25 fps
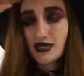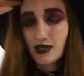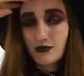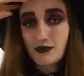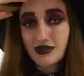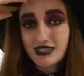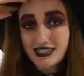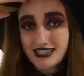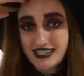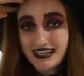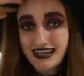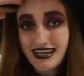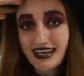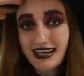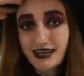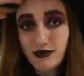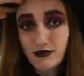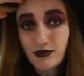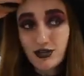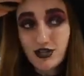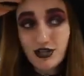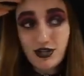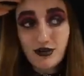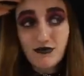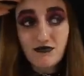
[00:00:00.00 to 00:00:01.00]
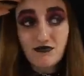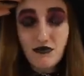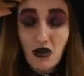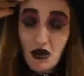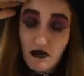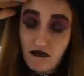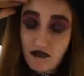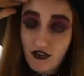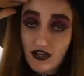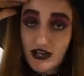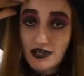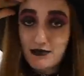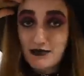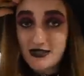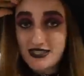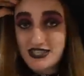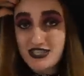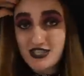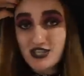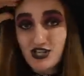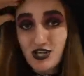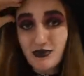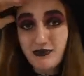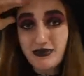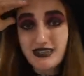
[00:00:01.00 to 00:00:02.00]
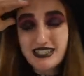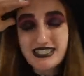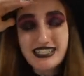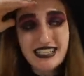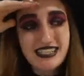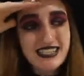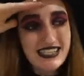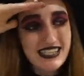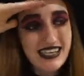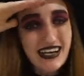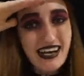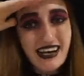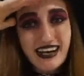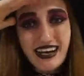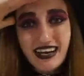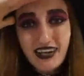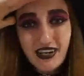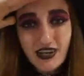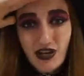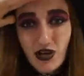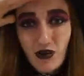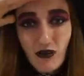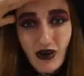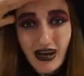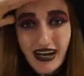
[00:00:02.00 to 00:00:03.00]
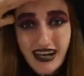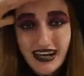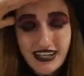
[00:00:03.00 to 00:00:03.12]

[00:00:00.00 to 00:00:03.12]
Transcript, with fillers: But today we're at a, a very busy shopping center, and I don't know why,